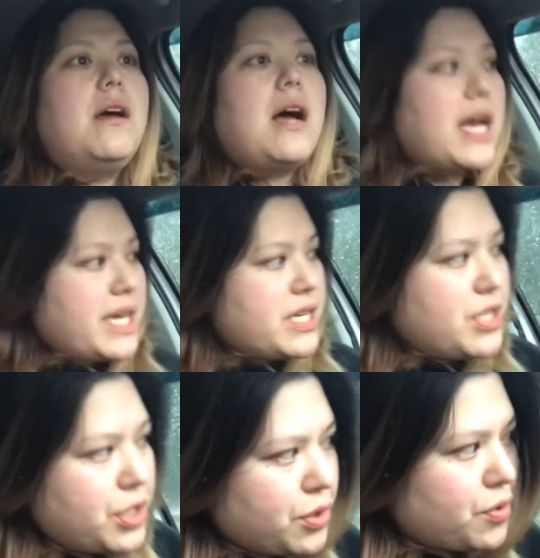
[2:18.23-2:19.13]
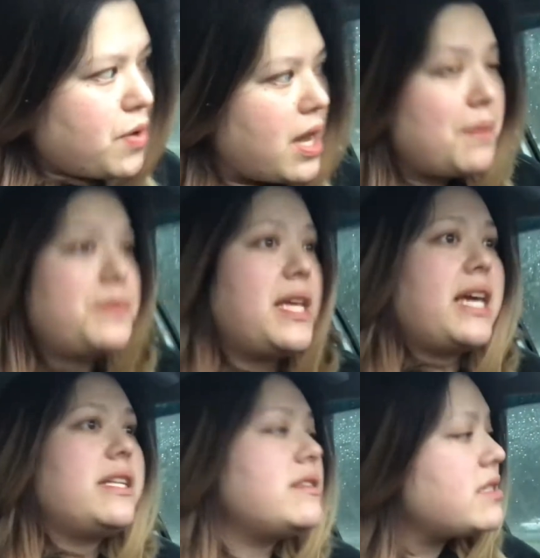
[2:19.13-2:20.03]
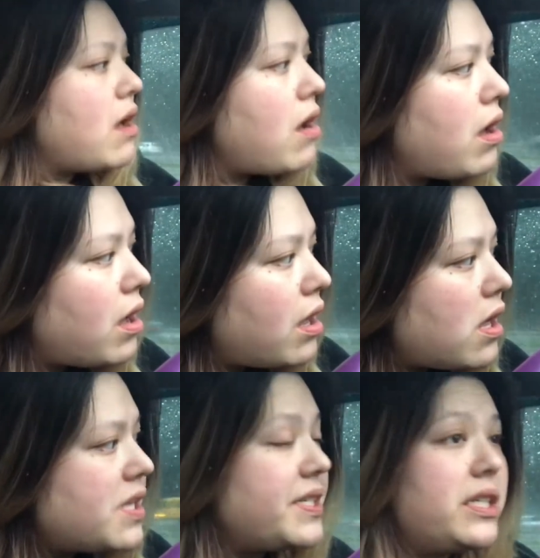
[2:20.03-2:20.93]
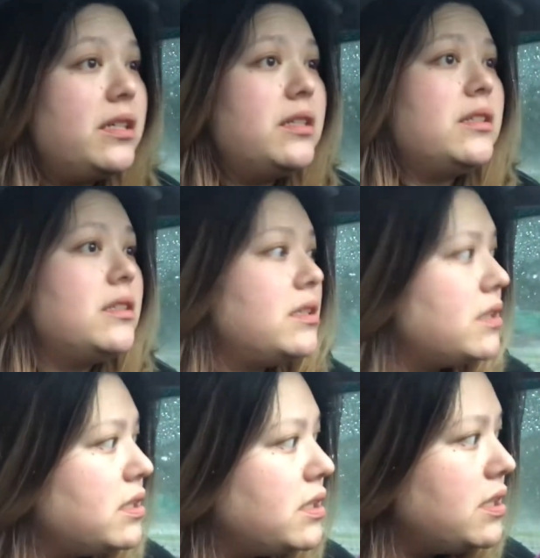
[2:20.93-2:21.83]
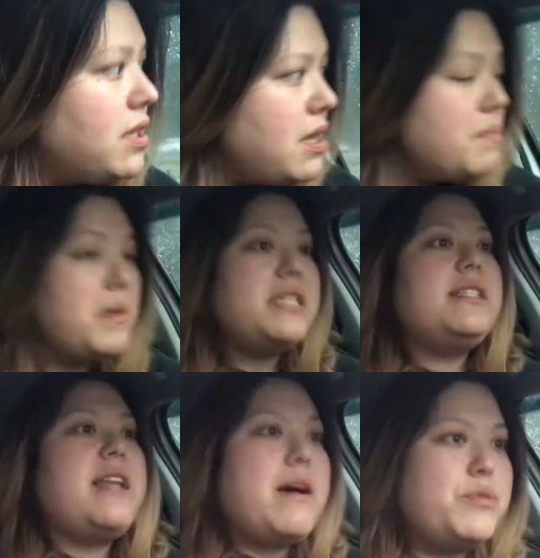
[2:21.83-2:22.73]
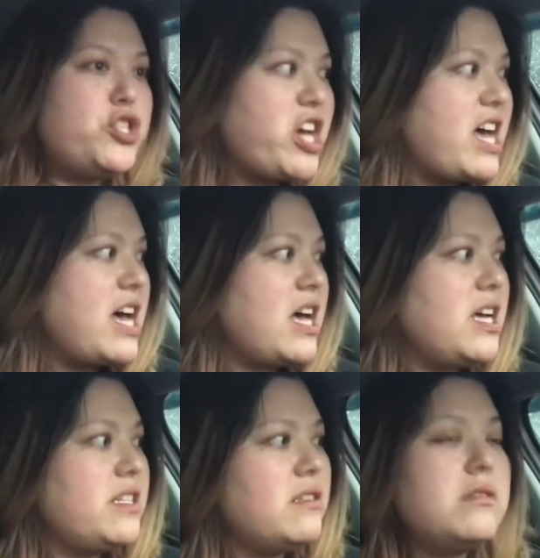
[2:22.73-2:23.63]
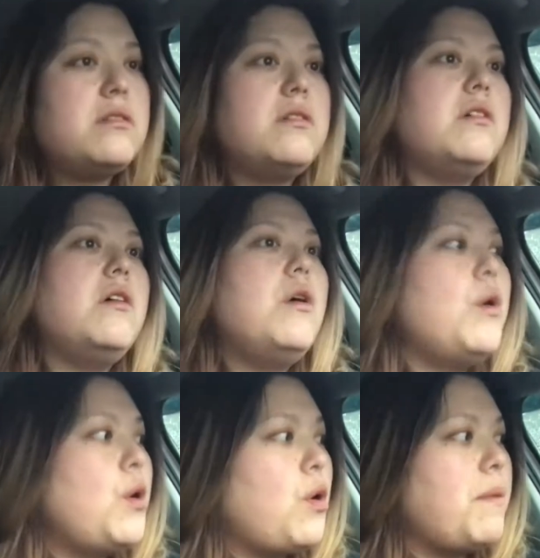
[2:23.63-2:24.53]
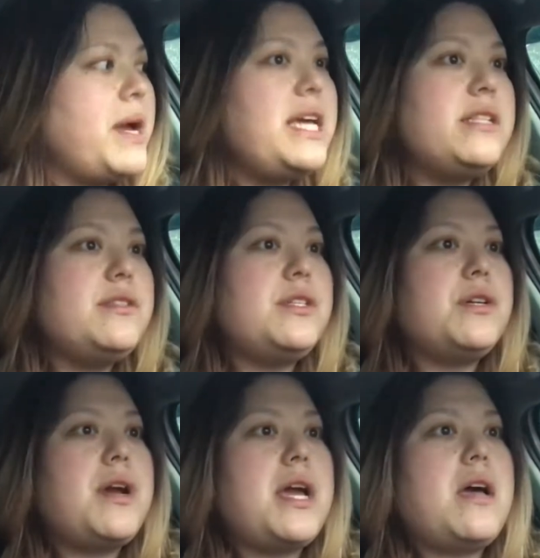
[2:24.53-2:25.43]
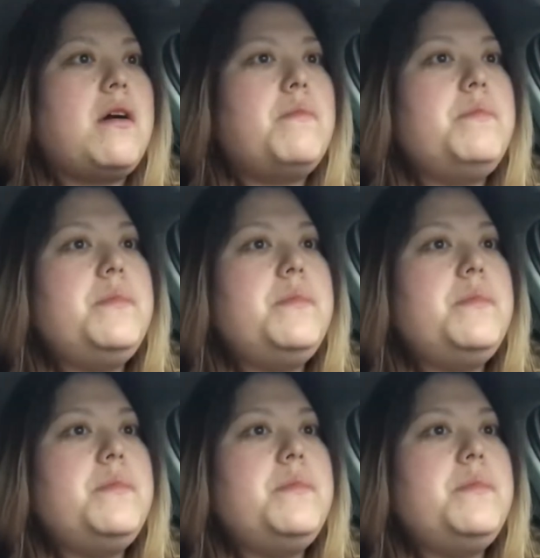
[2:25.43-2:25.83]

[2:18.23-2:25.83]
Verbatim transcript: I can do updates on my Snapchat or my Instagram,